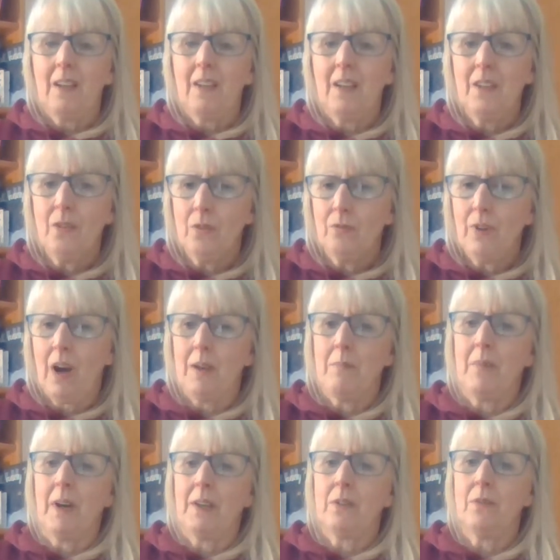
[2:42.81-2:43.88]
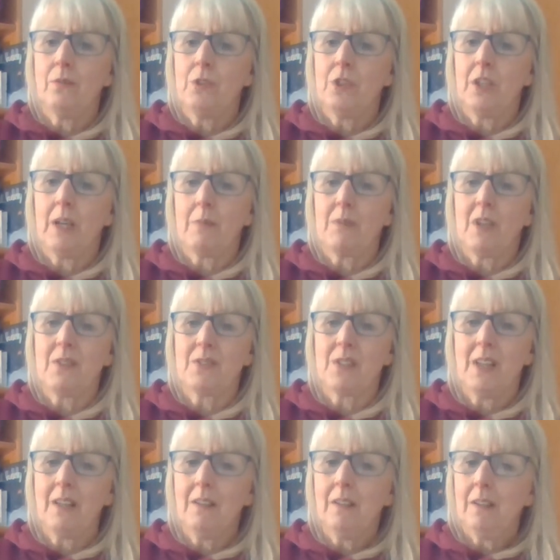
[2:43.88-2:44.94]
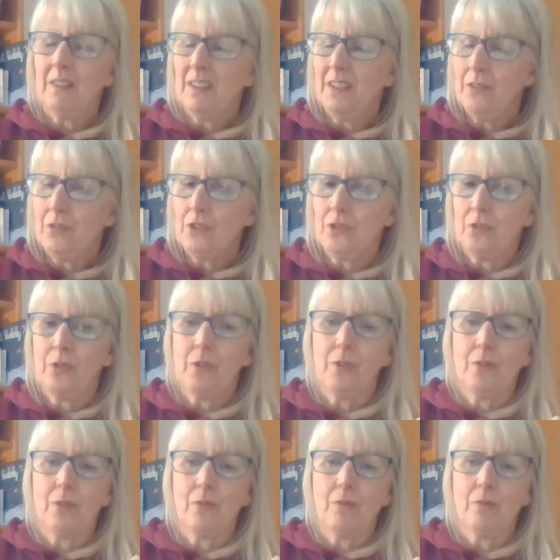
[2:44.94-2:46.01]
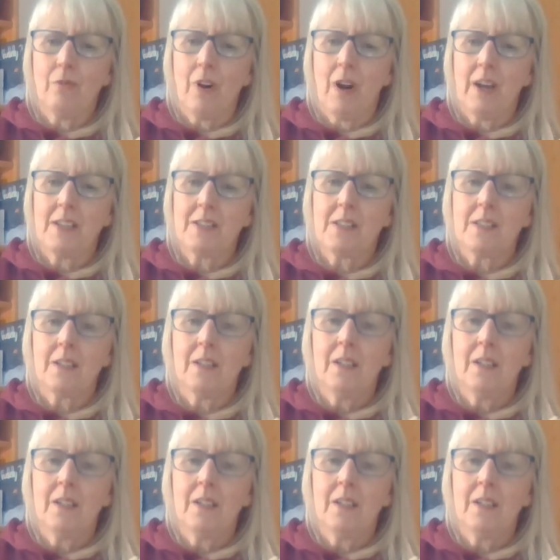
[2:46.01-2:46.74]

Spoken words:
"Are you all right, Michael?" she kept asking. "Are you sure you're all right?"